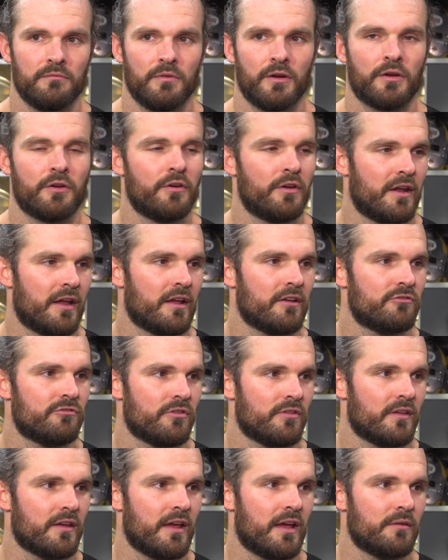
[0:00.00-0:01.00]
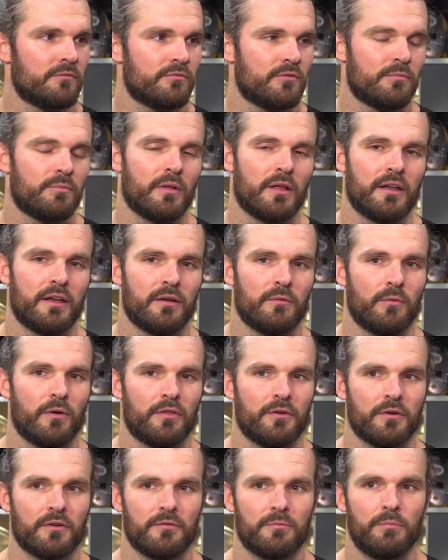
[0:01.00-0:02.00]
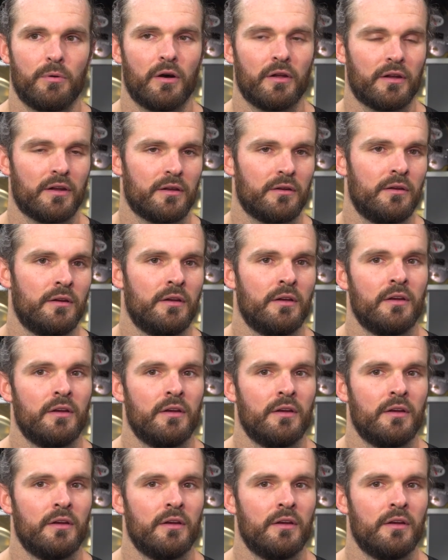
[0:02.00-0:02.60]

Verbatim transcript: a, good edge in the games we played in, whether it's punting,